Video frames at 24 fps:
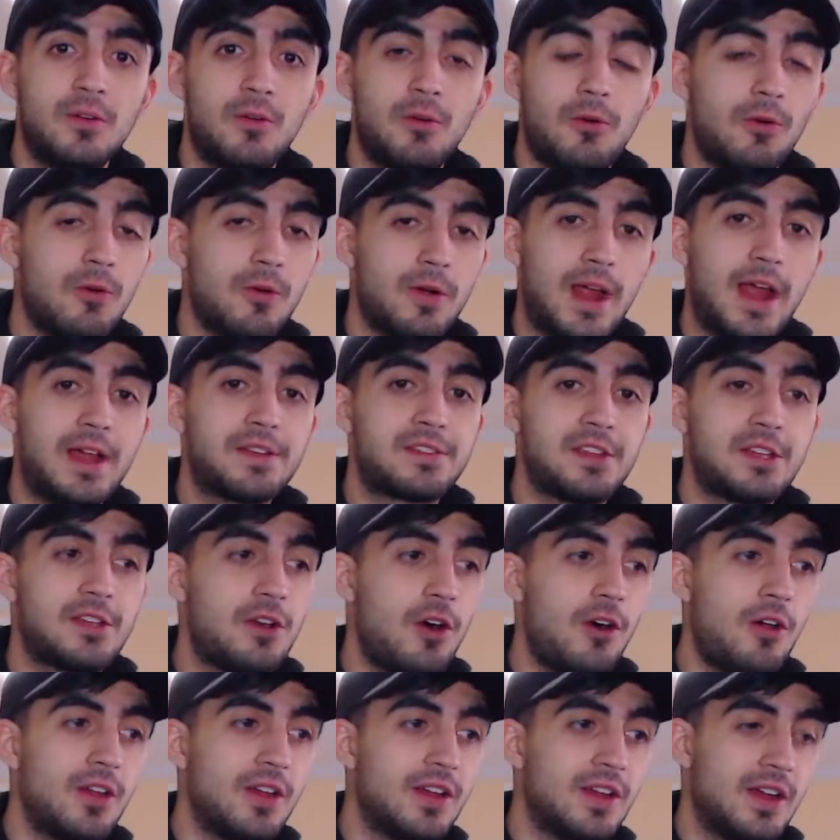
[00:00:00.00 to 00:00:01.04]
Or, as they
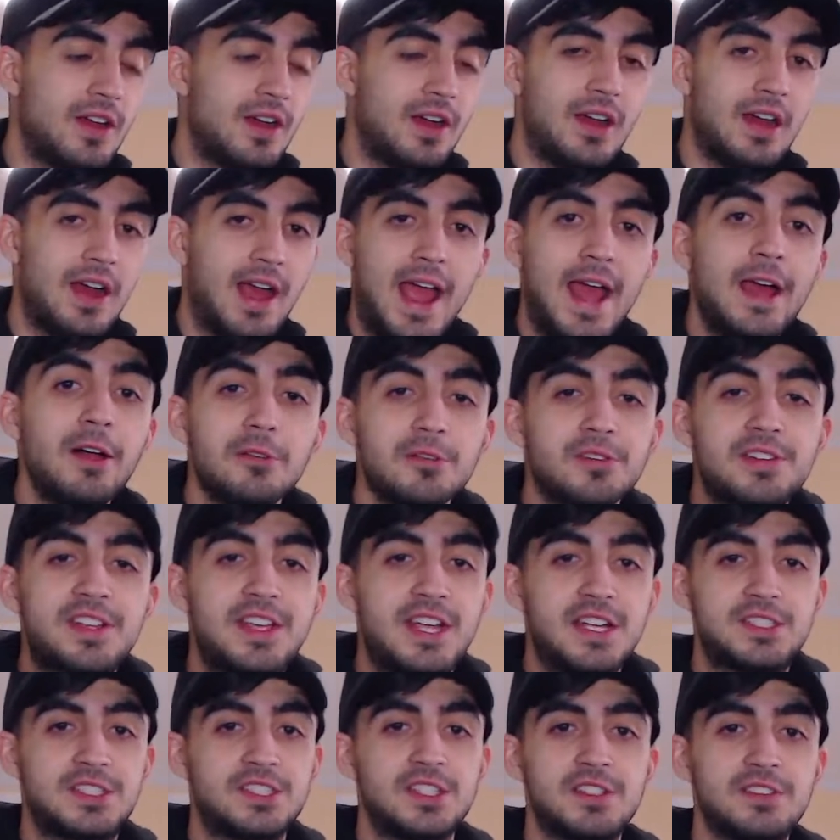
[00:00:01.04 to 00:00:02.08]
call it, Hell's
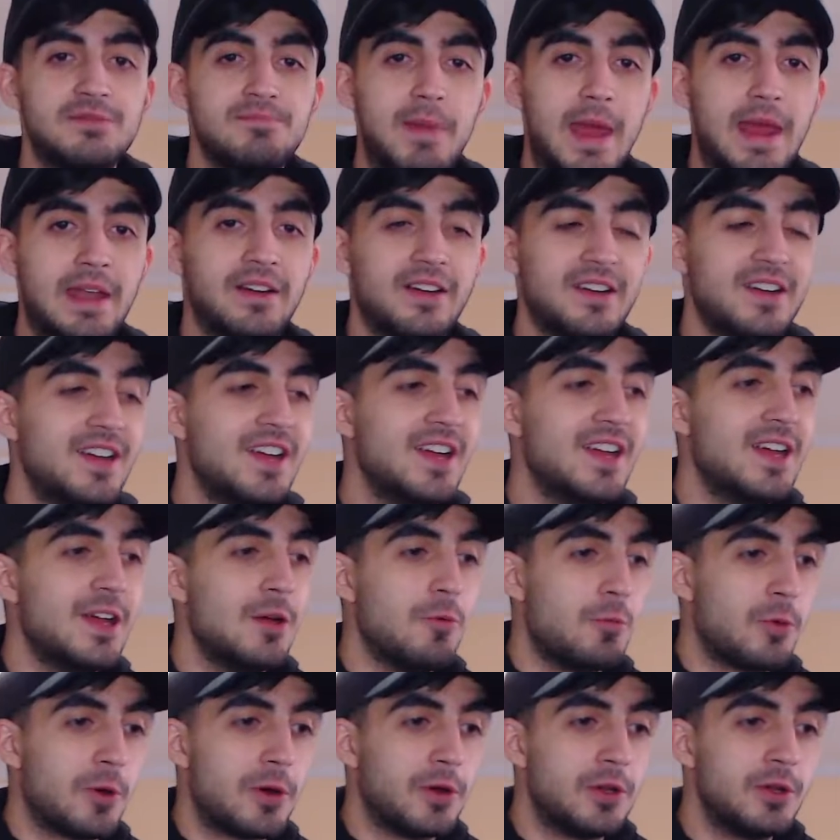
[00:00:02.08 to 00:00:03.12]
Kitchen meta.
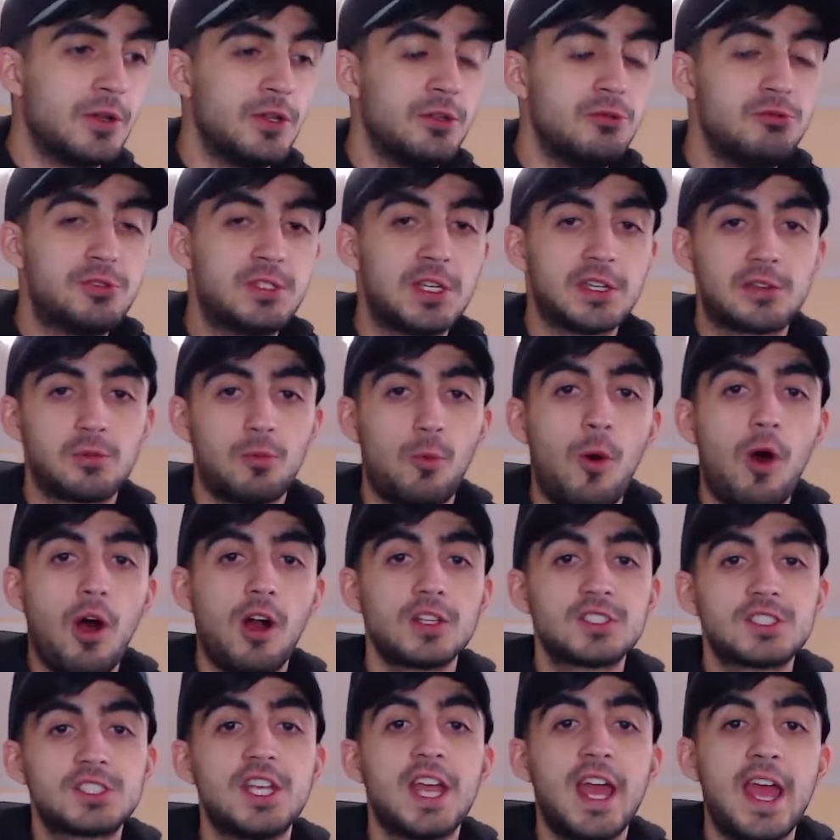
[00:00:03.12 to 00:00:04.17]
Where you just
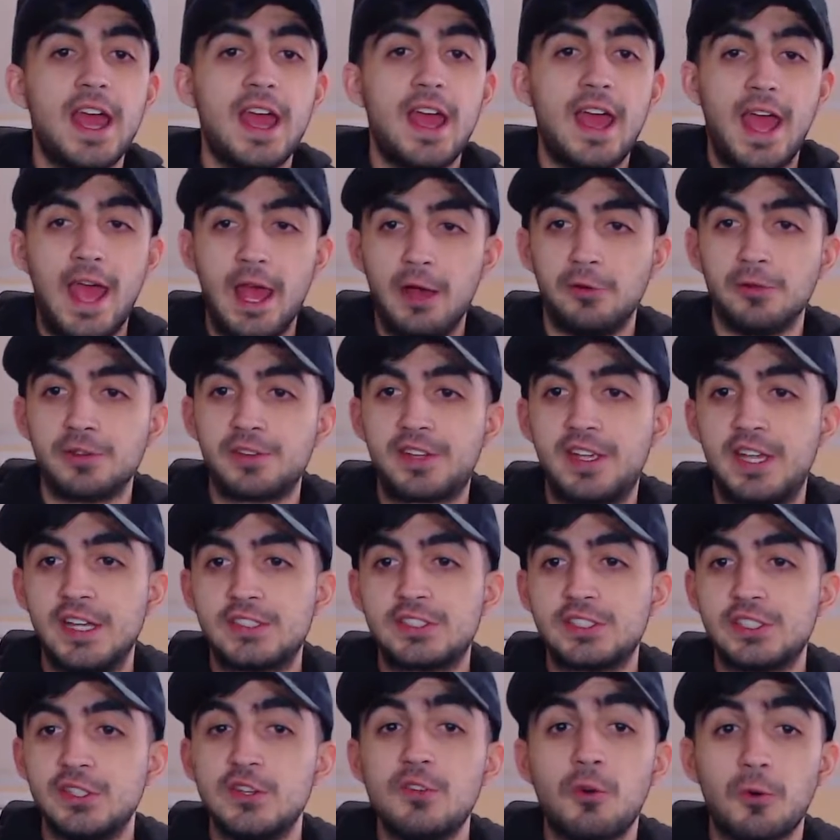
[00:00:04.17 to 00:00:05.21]
watch Hell's
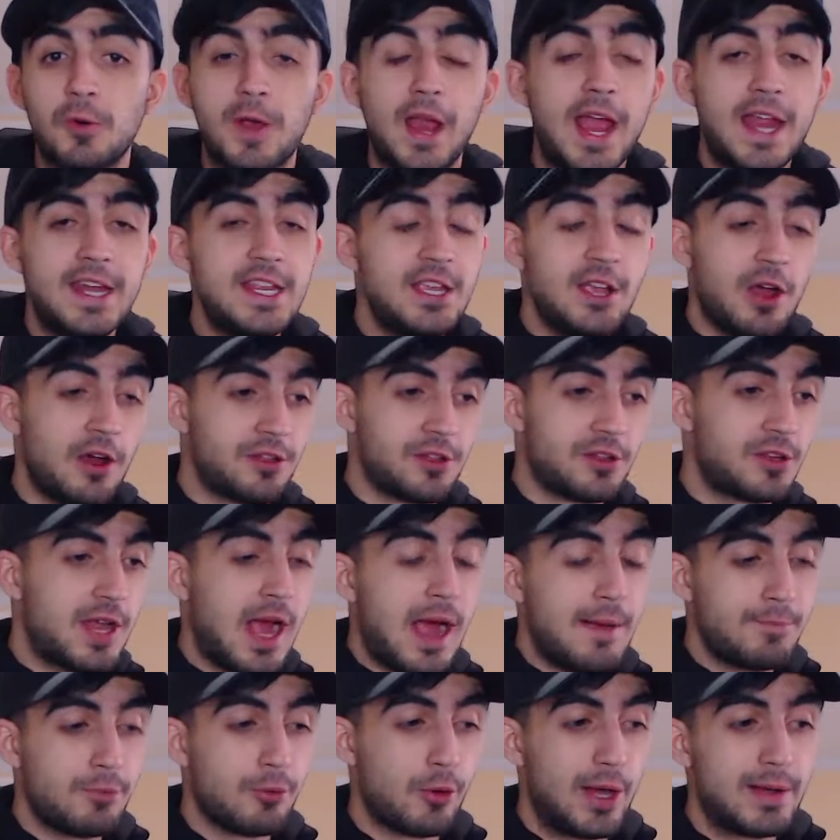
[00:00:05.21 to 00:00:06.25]
Kitchen or any other
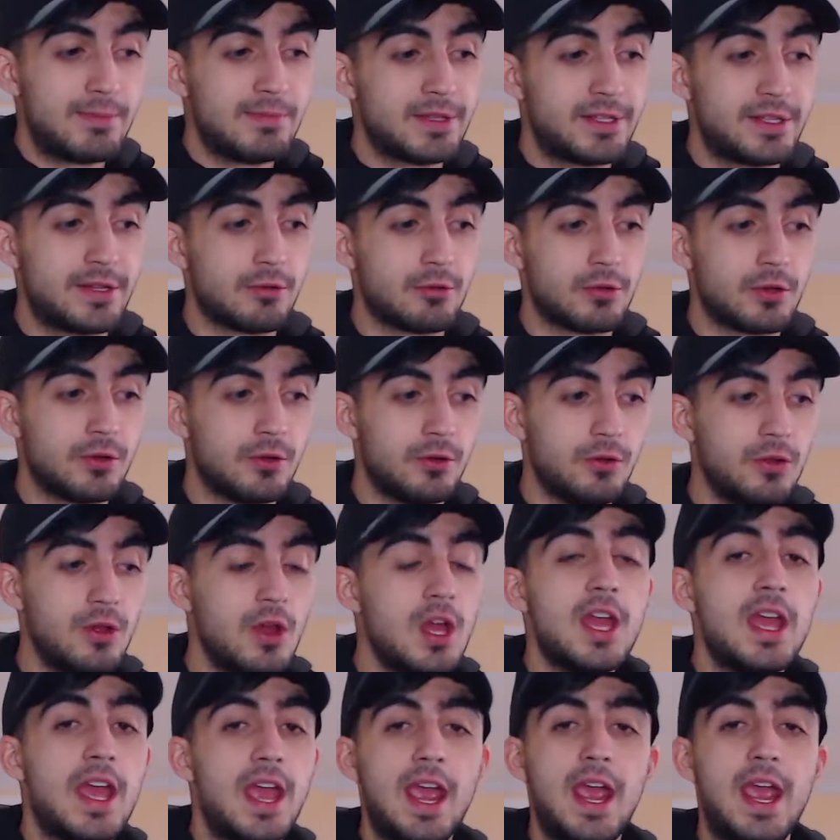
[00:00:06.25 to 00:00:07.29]
copyrighted material,
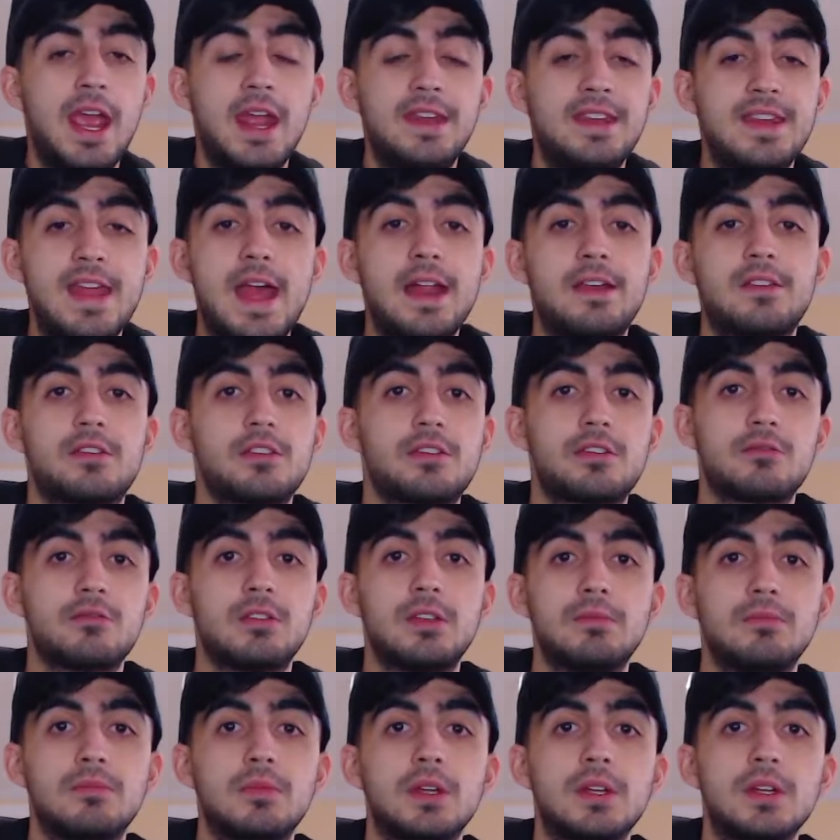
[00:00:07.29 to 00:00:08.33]
and that's the
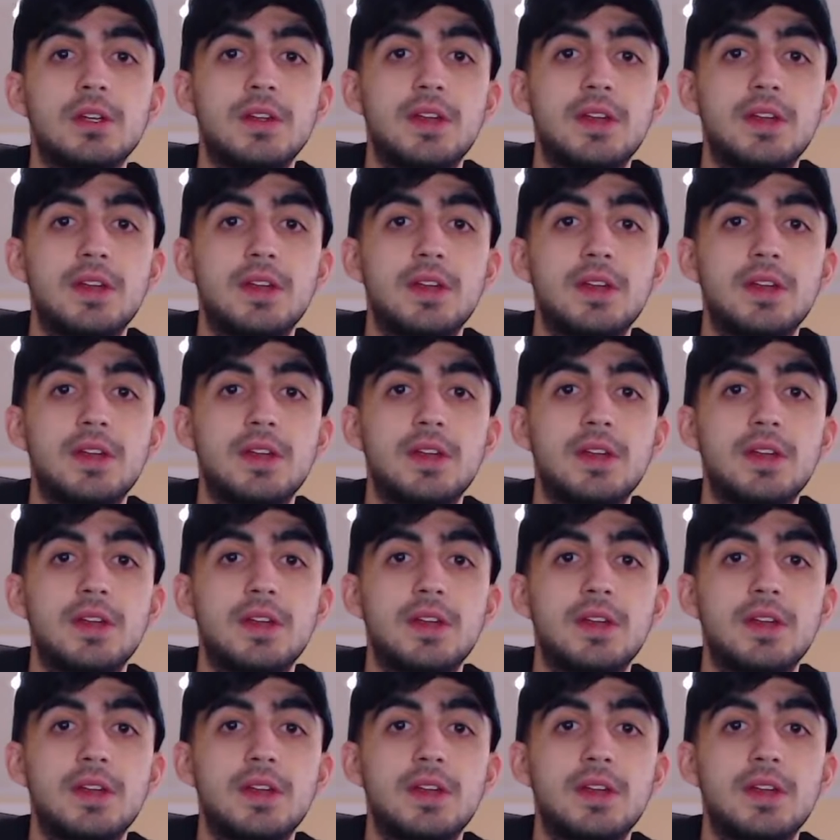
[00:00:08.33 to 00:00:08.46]
stream.